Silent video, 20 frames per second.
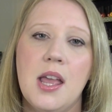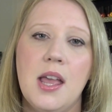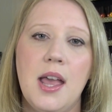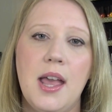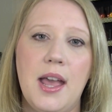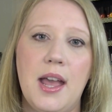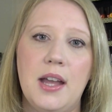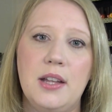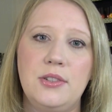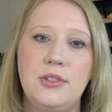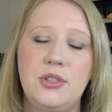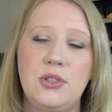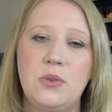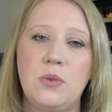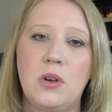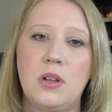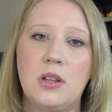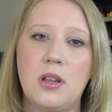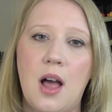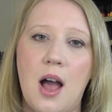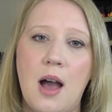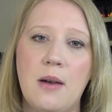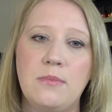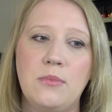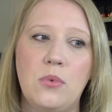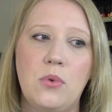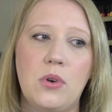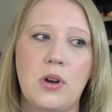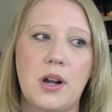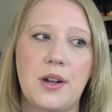and do a lot
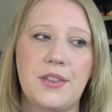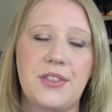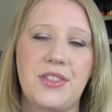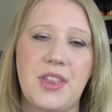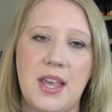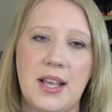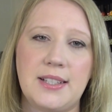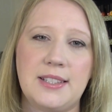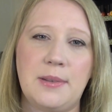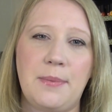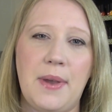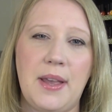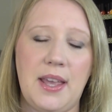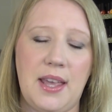more things to my